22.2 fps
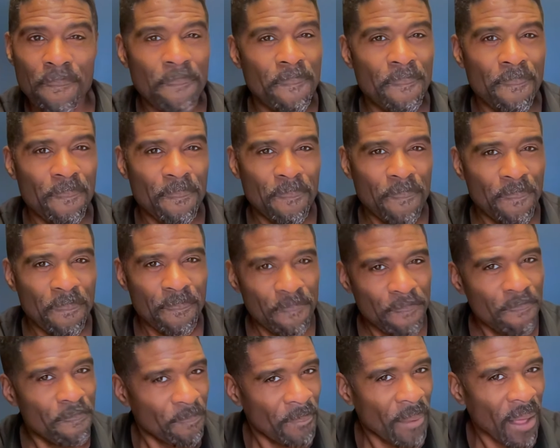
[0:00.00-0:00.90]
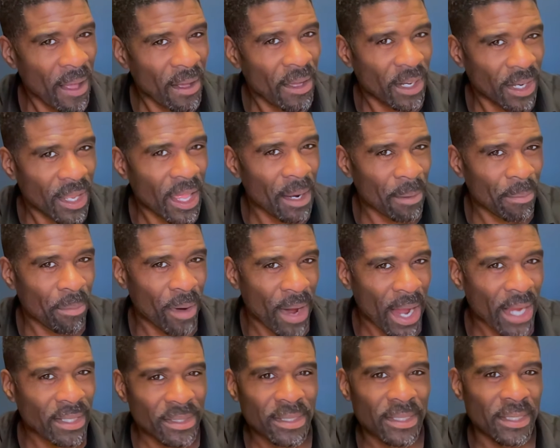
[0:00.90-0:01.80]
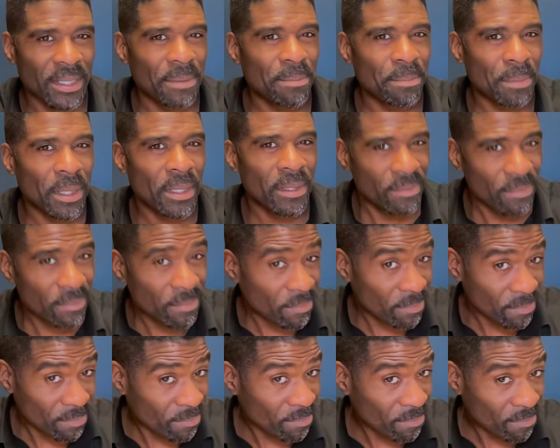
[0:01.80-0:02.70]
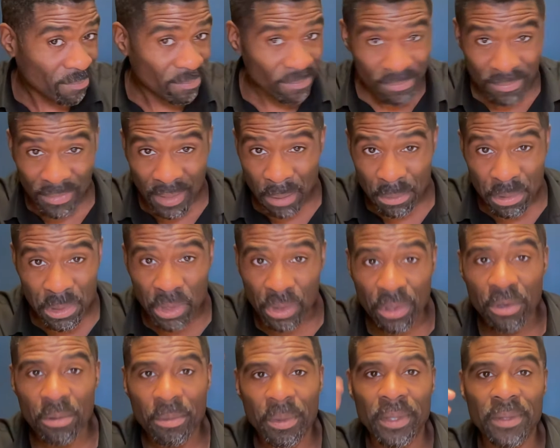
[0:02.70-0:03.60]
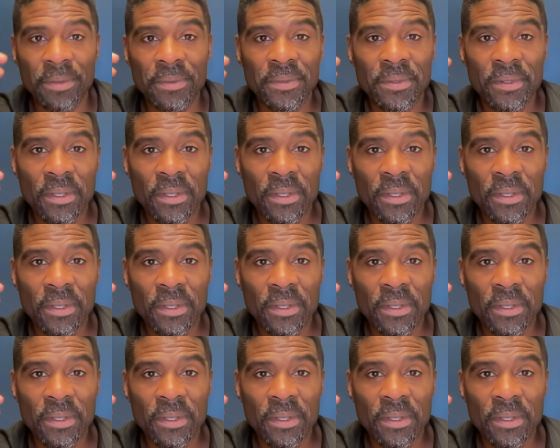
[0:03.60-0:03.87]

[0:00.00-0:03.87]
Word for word: Mm-mm. I get a lot of practice in, but I'm still human,